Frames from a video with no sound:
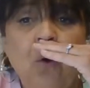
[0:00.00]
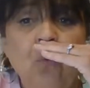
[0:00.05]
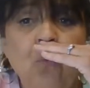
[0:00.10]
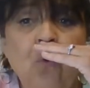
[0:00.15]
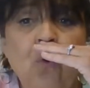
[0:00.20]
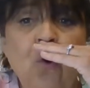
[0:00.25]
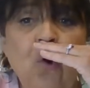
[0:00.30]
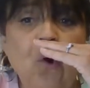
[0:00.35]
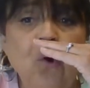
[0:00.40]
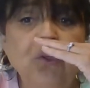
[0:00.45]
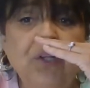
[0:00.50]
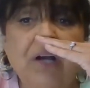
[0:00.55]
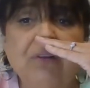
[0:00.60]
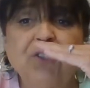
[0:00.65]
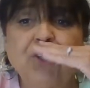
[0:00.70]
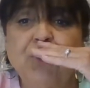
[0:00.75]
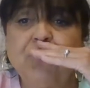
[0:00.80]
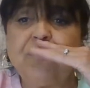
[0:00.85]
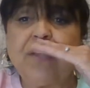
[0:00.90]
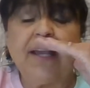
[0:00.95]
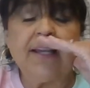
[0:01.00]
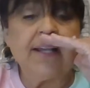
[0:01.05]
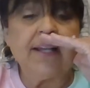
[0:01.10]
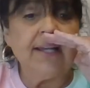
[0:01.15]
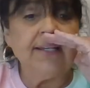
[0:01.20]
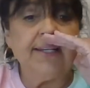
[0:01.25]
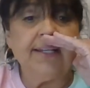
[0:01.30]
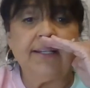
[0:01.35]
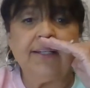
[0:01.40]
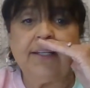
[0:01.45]
Woo! Don't you think I
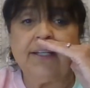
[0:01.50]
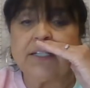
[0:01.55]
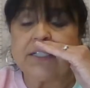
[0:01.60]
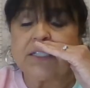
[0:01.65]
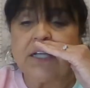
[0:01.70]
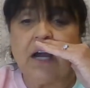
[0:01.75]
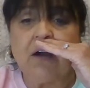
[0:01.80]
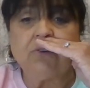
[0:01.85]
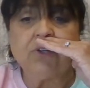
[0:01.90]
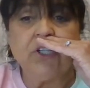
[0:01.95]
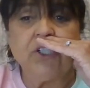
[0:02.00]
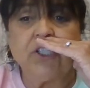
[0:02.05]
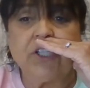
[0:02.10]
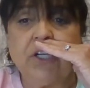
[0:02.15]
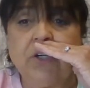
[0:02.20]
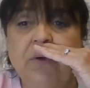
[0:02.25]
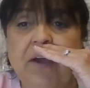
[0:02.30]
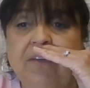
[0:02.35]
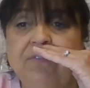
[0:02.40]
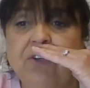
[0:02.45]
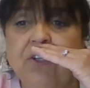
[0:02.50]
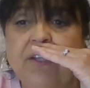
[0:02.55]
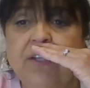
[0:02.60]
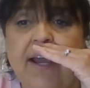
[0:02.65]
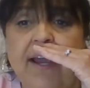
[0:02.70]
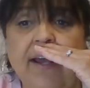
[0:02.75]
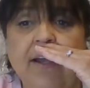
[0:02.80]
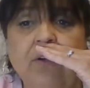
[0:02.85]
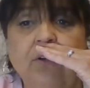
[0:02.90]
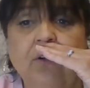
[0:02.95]
didn't get a talking to after
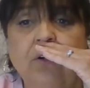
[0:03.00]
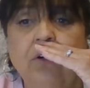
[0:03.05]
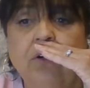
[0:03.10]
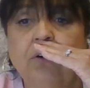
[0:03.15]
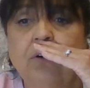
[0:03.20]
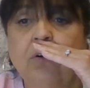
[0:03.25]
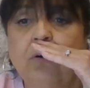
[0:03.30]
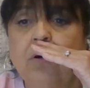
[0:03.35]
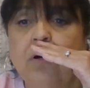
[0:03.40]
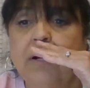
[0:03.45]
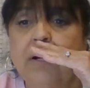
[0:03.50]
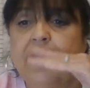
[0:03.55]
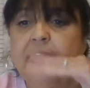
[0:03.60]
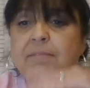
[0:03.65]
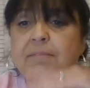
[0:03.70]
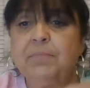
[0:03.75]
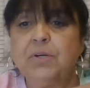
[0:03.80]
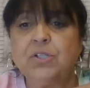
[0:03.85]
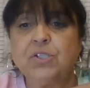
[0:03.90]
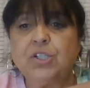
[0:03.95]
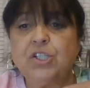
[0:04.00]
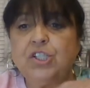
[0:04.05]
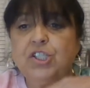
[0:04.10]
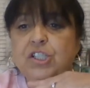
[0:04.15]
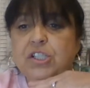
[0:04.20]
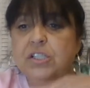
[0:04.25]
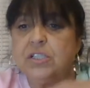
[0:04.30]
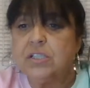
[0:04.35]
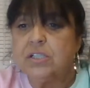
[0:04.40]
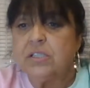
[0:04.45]
that? Lord have mercy,
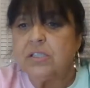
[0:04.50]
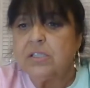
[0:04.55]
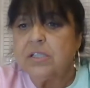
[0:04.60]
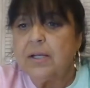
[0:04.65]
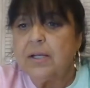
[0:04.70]
Jesus.